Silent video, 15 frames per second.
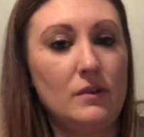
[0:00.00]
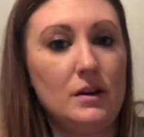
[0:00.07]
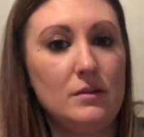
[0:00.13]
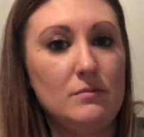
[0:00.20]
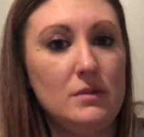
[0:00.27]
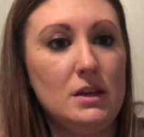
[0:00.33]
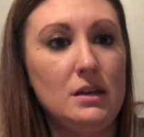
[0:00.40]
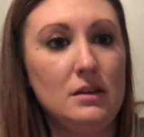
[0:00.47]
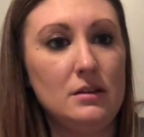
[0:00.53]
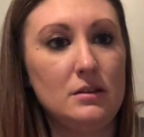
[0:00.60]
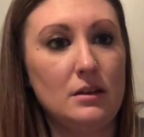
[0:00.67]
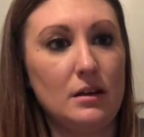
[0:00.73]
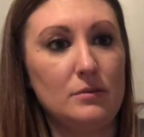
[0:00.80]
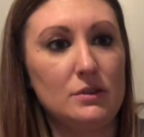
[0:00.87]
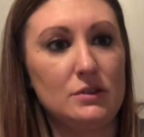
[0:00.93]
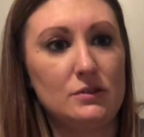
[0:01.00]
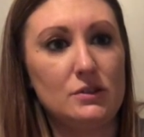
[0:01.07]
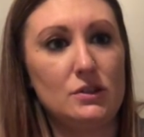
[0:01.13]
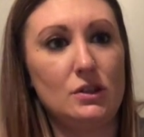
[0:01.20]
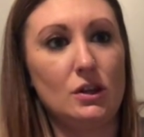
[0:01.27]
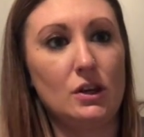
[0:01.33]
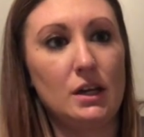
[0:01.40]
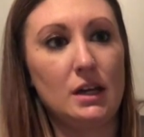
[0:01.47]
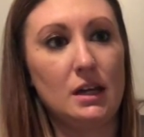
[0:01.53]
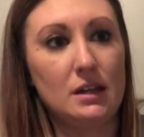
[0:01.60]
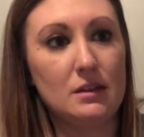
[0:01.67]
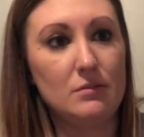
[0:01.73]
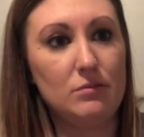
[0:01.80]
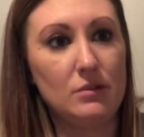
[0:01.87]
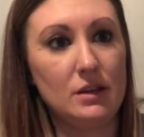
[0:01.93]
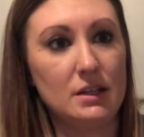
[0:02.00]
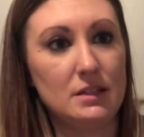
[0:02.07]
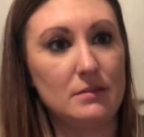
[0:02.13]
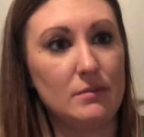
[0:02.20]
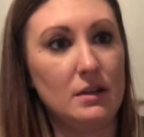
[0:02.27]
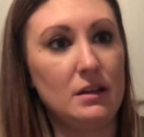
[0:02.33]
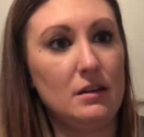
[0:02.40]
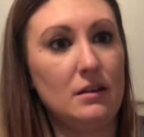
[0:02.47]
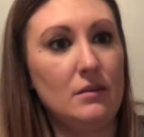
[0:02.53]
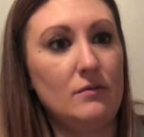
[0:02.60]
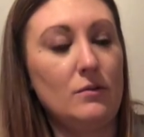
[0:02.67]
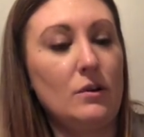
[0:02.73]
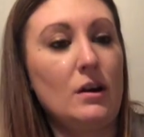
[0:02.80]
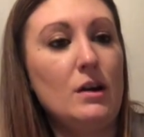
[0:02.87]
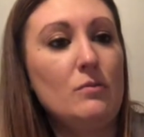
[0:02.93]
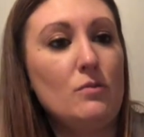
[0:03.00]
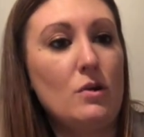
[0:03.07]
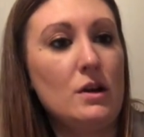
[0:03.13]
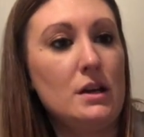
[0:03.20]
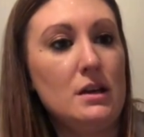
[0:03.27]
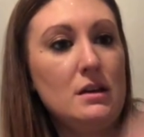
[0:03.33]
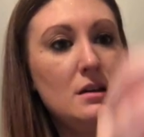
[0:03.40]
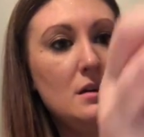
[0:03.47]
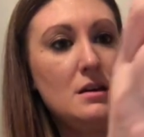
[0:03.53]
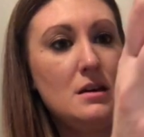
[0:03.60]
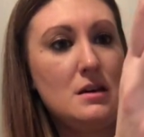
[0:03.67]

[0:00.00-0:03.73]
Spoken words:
front of me. I'm just looking at the placement of where I want it.